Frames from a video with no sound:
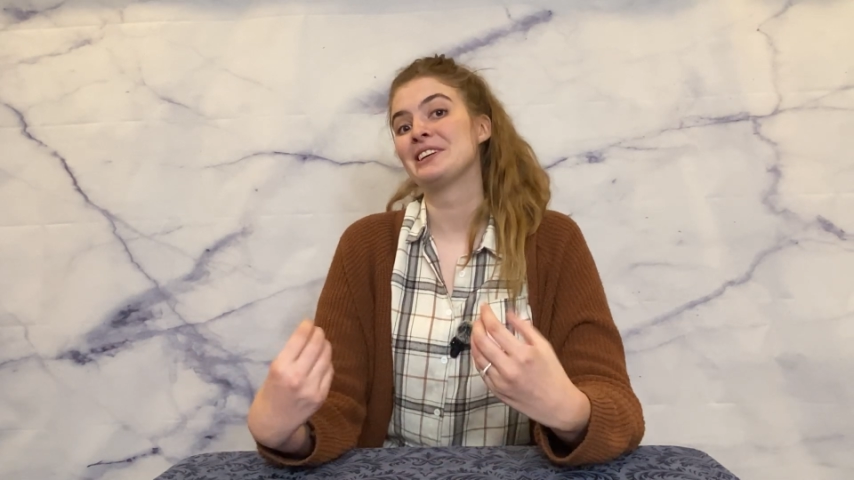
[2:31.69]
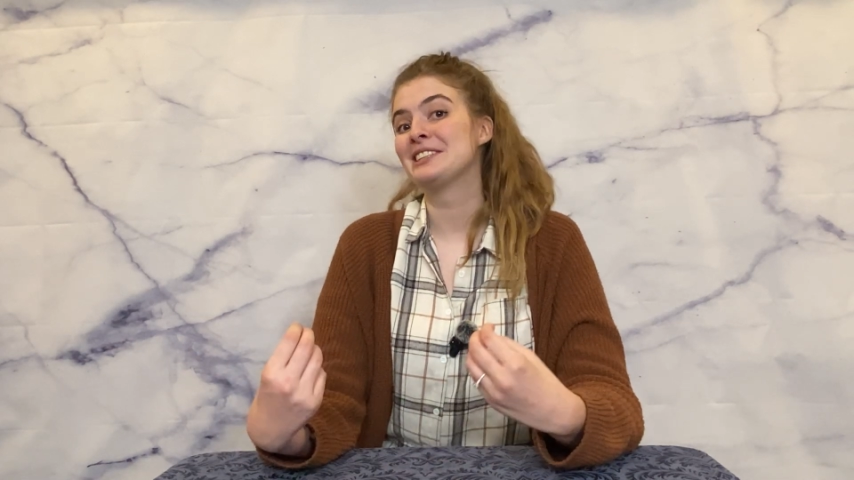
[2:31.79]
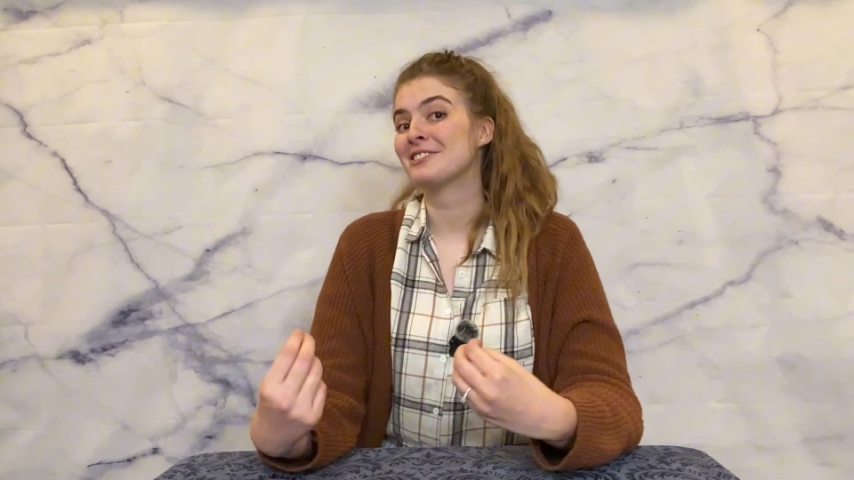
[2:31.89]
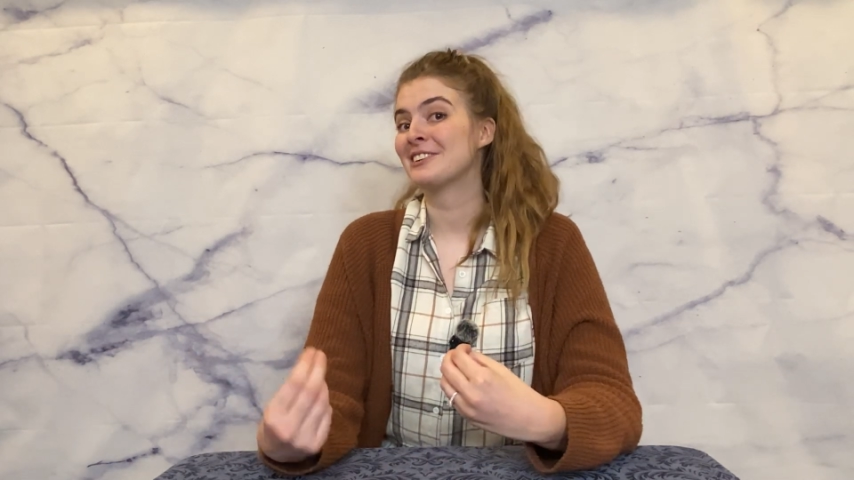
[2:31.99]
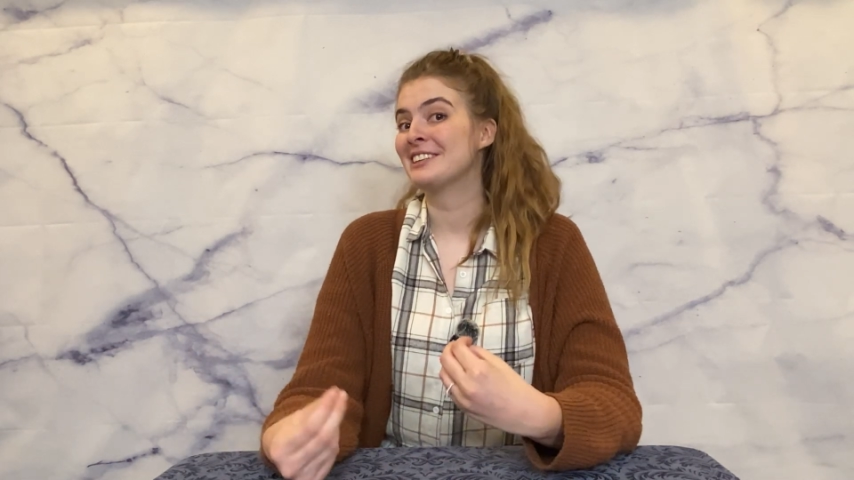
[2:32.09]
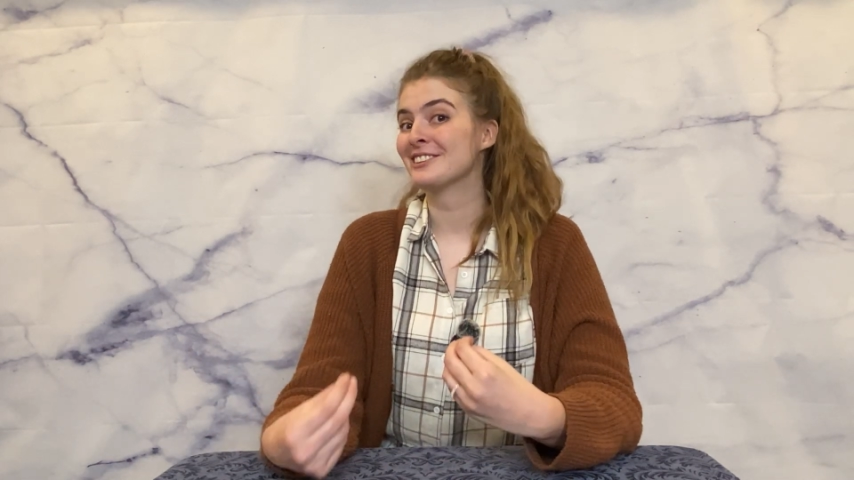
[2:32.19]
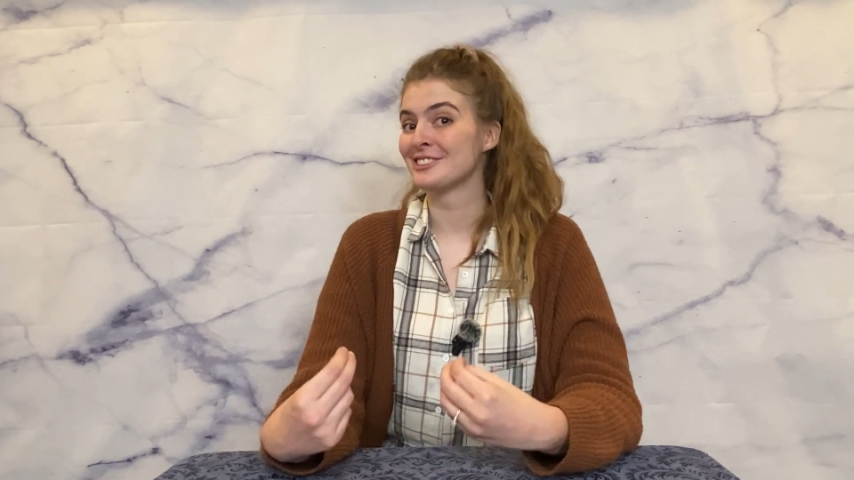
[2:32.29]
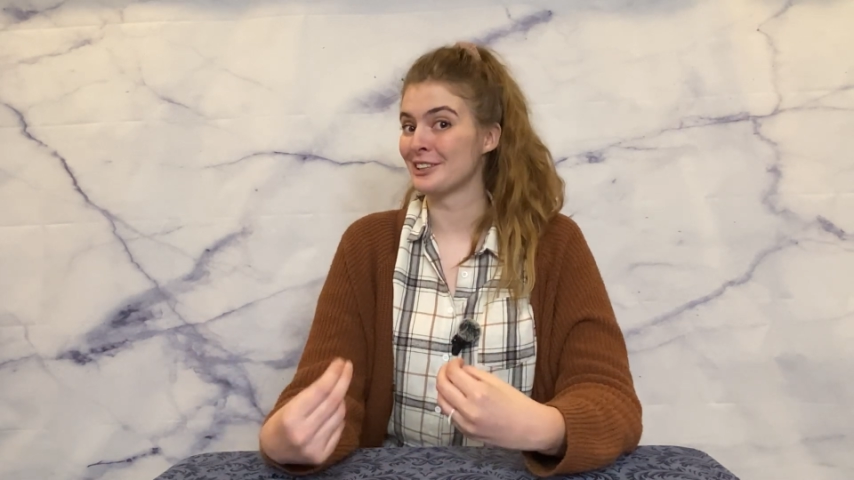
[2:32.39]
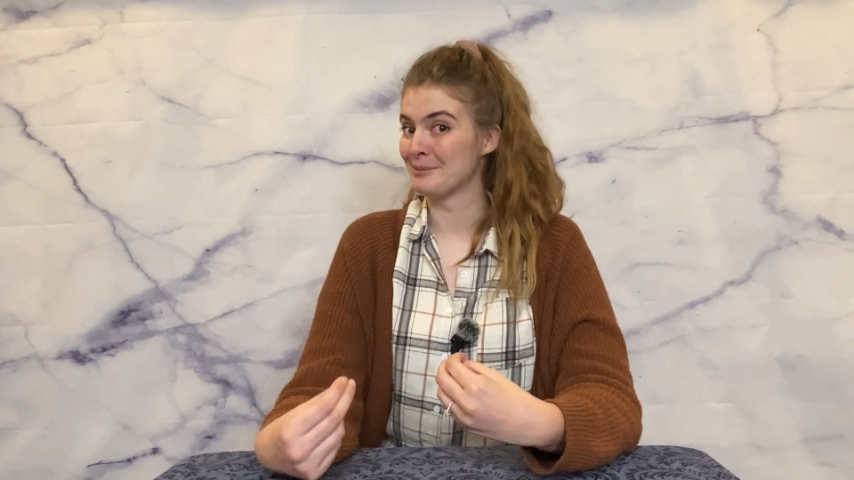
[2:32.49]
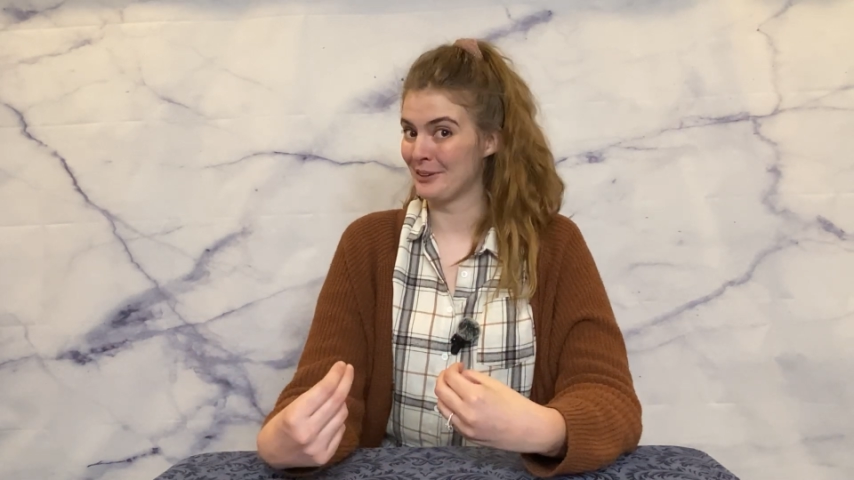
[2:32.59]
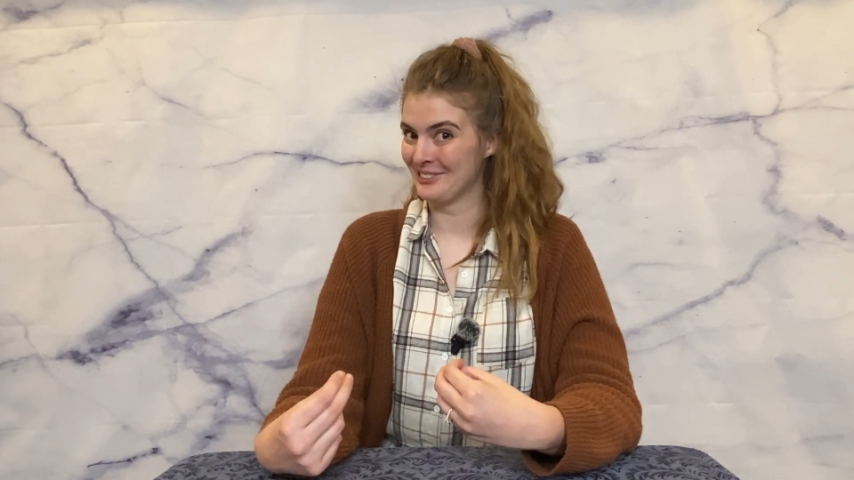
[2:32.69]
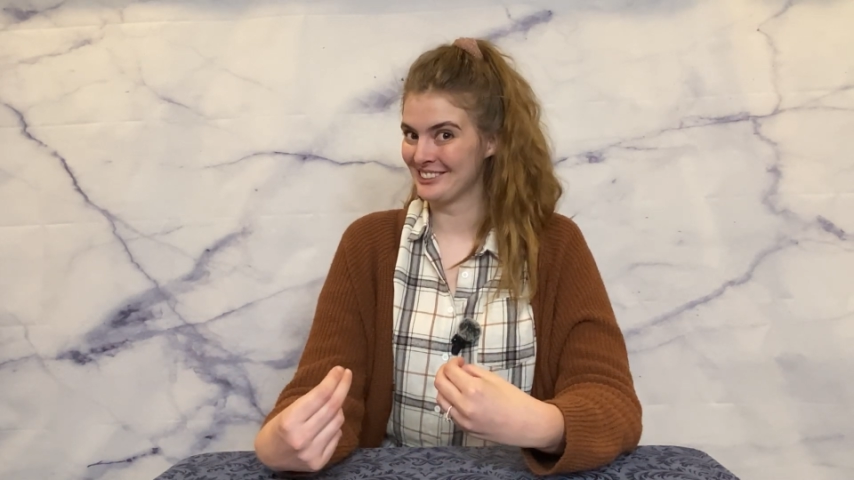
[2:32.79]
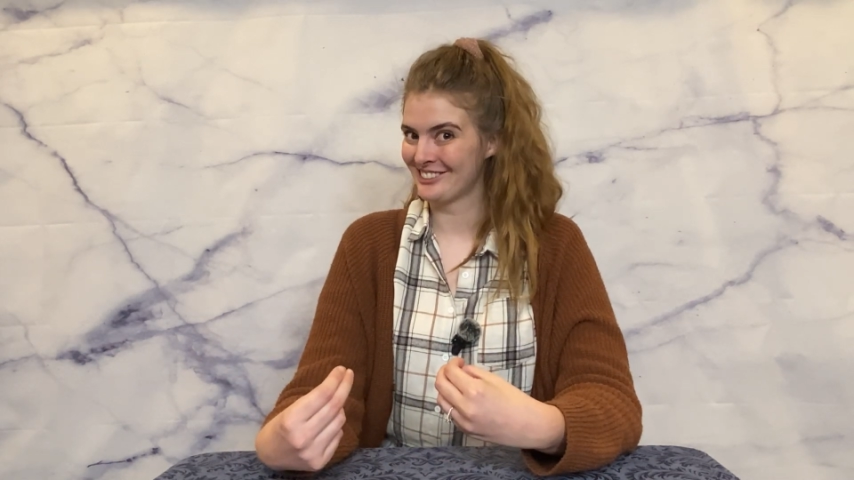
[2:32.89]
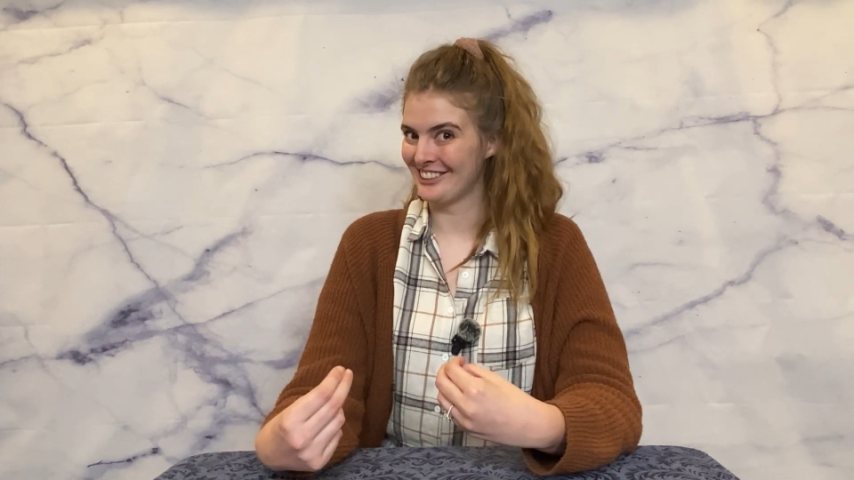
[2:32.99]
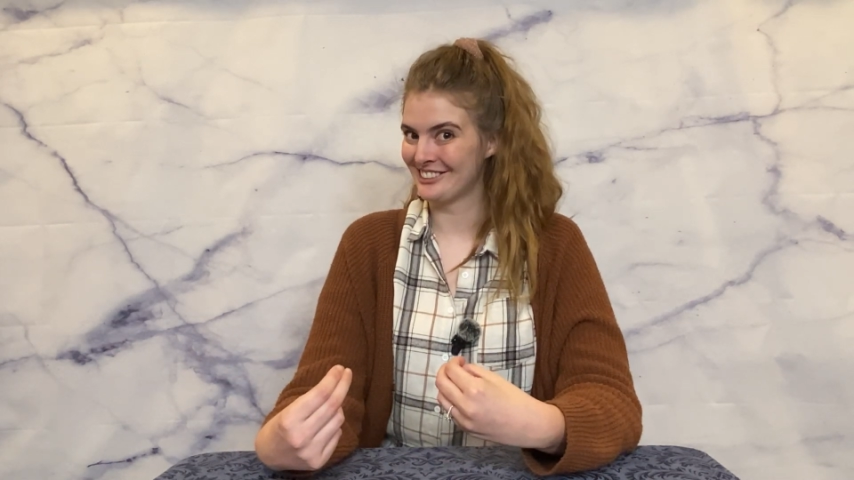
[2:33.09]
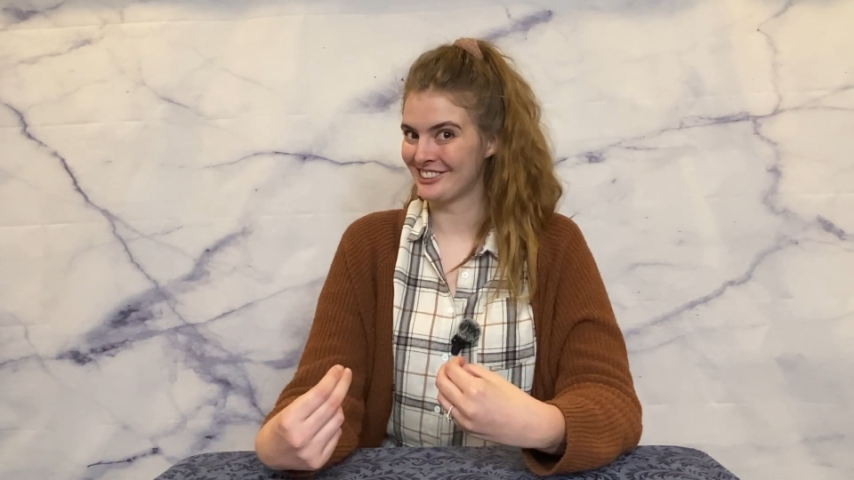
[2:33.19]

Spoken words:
really dwindles our opponent's creatures.